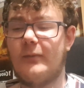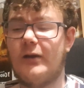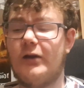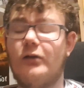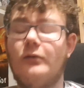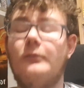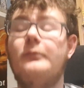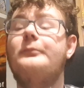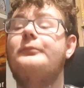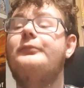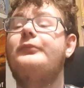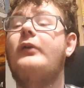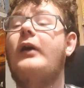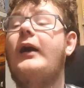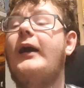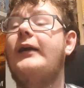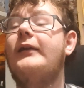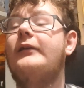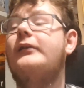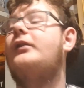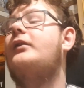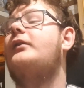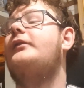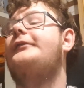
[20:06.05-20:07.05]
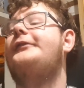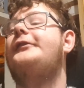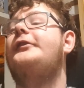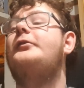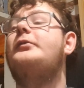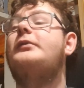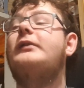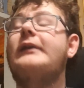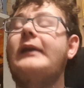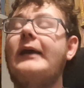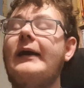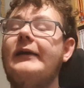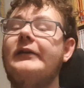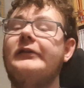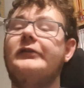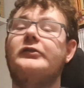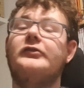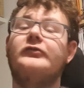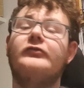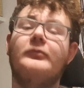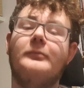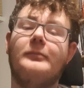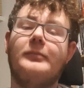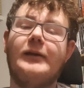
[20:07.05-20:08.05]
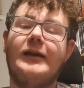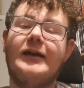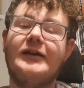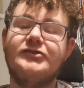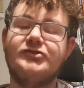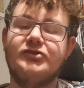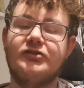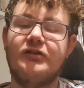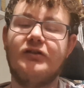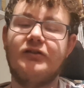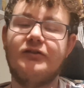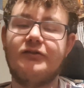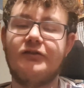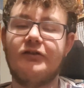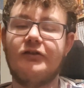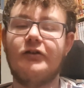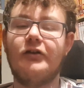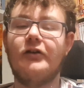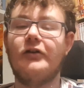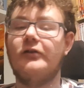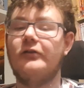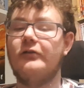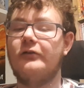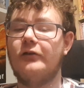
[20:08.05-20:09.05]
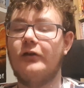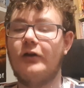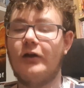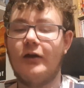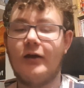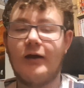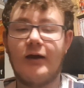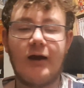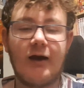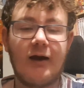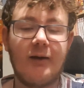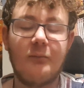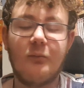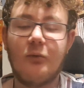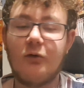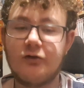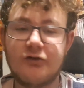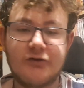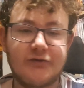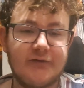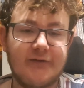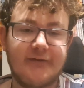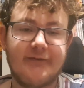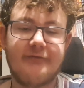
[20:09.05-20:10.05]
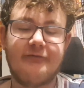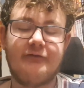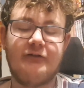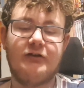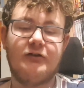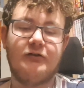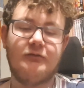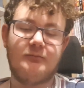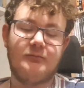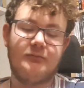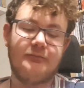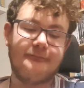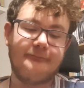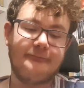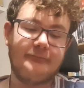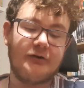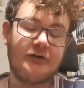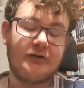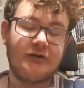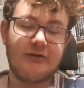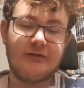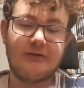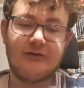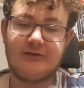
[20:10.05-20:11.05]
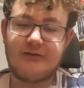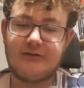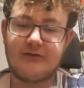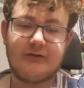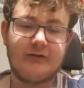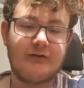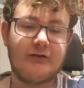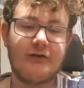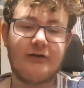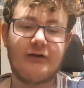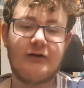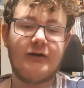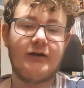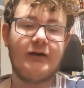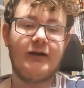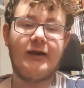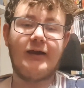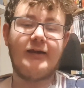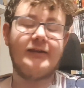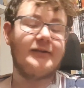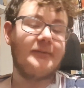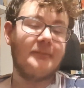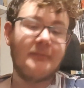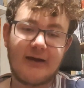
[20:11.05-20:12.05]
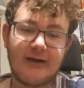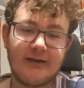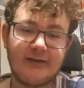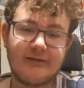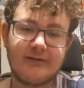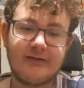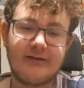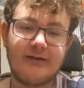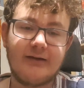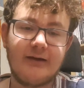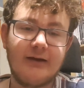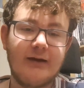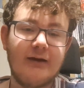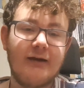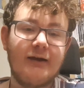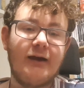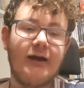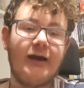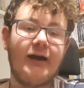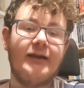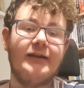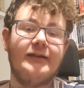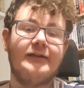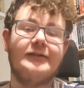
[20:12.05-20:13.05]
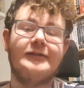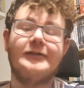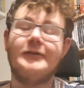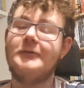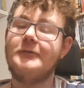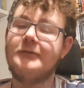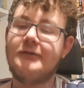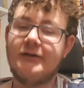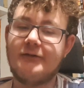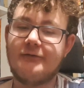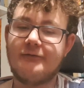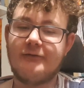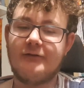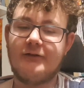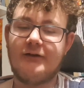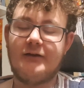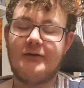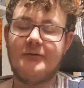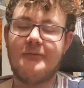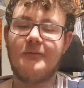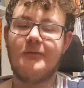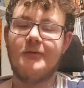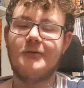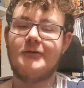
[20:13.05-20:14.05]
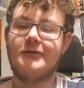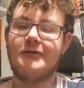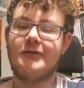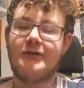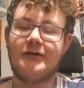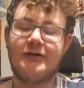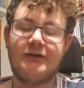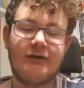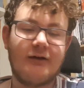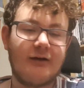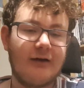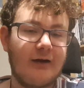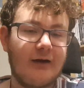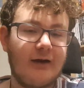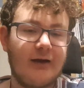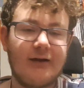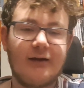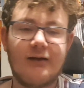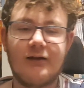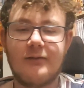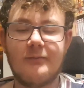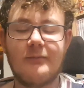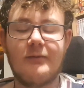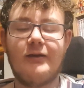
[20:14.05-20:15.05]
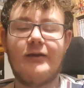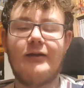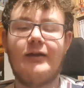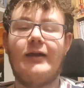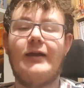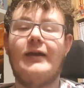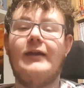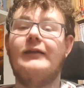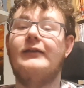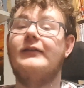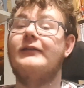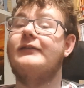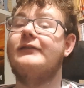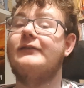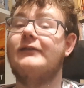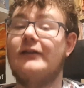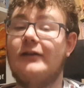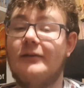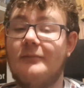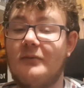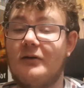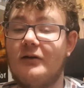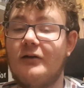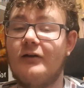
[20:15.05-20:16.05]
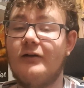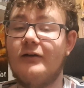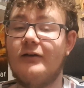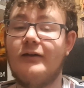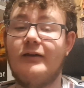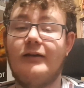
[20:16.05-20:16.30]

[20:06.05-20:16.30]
And I'm so glad I got the pleasure to go and watch this film, because it's amazing, and it's so differently watching an anime in a cinema.